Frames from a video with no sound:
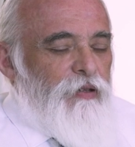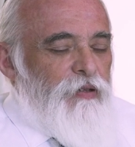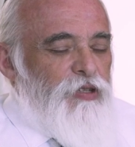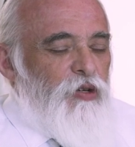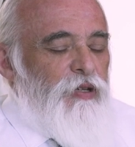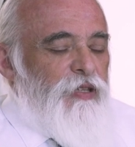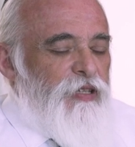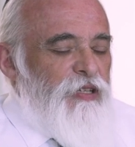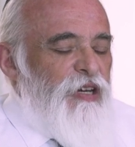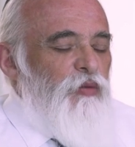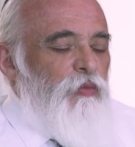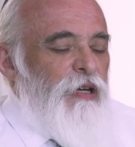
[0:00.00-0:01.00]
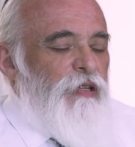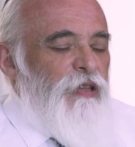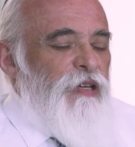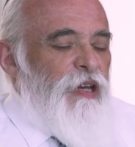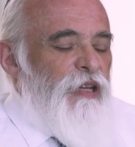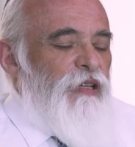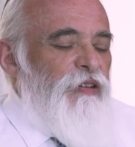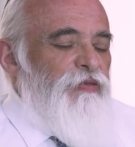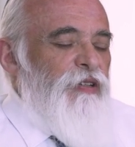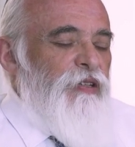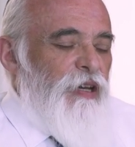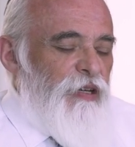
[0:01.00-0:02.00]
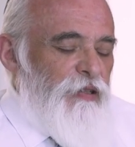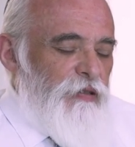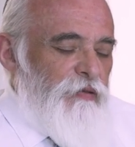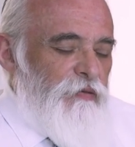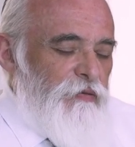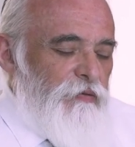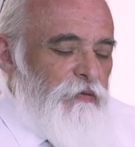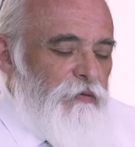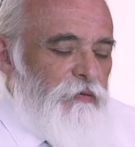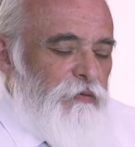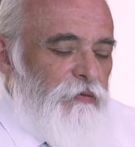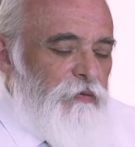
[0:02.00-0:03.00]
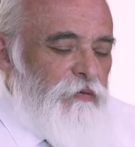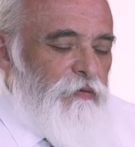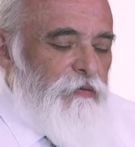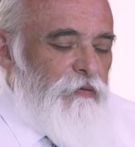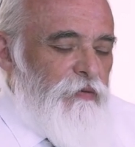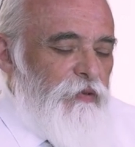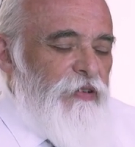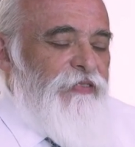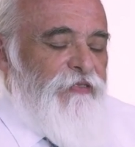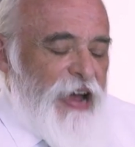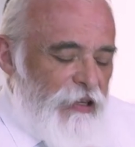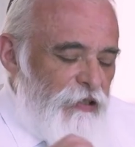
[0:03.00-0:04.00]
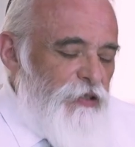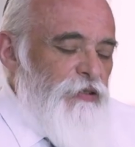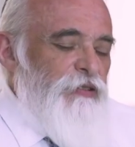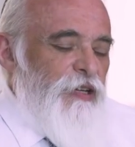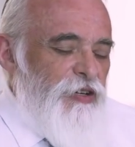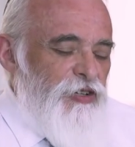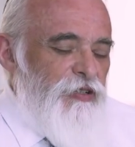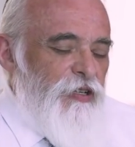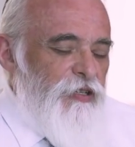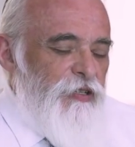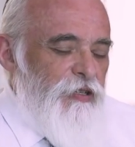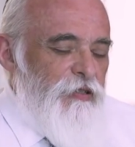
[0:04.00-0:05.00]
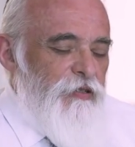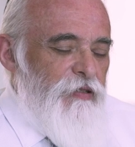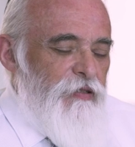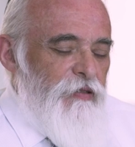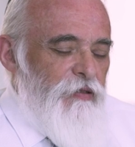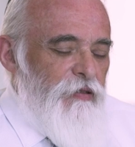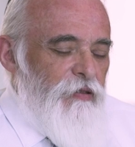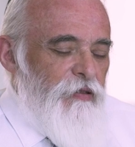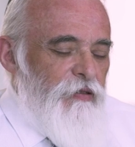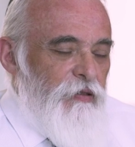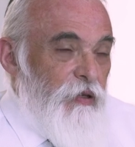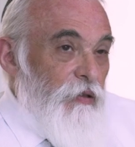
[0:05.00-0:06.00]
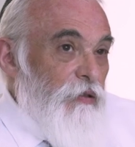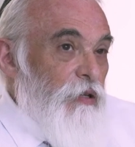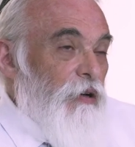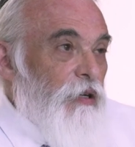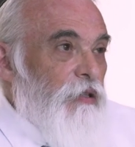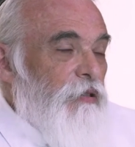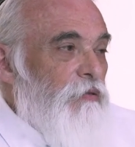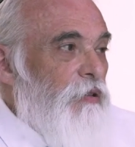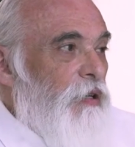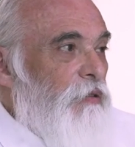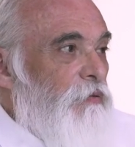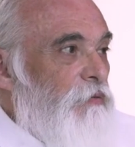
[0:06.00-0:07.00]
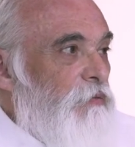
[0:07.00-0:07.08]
So in the same way that at the end of the day, the fact that creation exists, only God can do that.